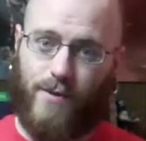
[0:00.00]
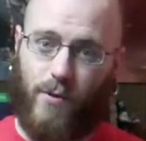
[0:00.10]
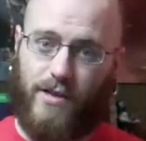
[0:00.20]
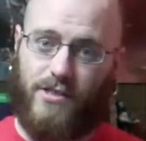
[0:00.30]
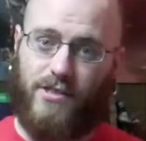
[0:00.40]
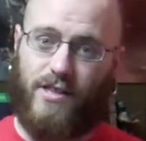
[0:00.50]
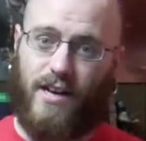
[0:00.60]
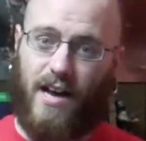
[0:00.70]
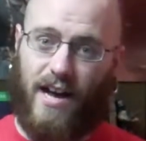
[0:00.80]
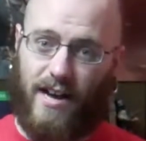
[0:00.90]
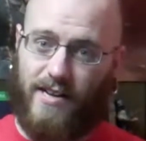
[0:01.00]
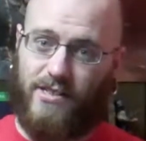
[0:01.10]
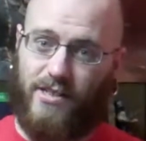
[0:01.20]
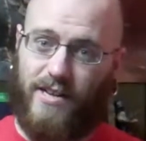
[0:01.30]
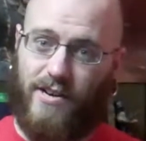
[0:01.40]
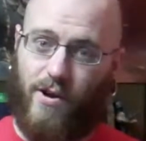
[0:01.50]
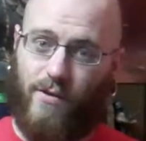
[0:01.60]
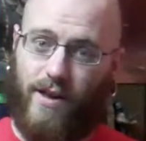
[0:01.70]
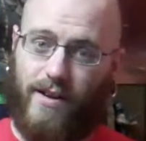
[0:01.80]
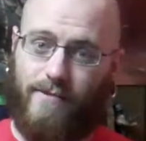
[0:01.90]
which I actually didn't
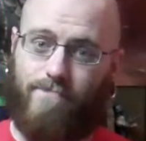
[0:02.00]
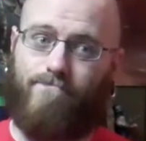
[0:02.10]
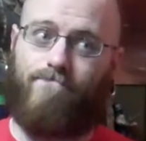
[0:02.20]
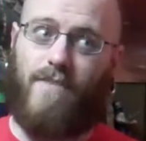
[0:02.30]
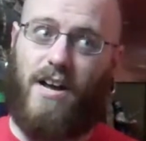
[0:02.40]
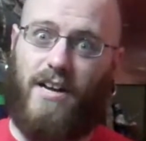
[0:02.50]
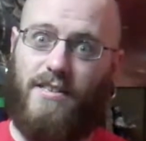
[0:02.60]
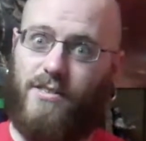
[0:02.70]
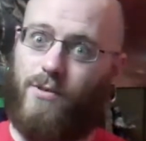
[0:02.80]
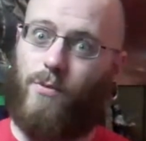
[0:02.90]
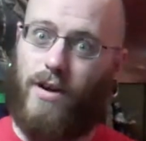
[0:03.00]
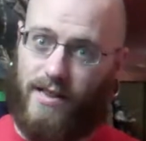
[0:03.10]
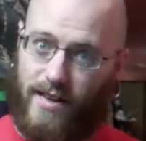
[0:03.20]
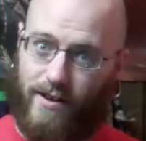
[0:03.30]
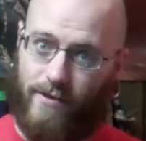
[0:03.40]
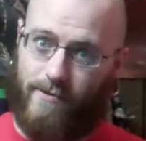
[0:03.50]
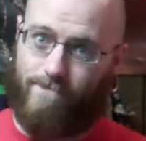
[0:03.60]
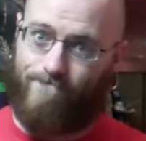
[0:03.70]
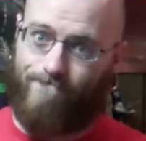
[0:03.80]
know that until way later.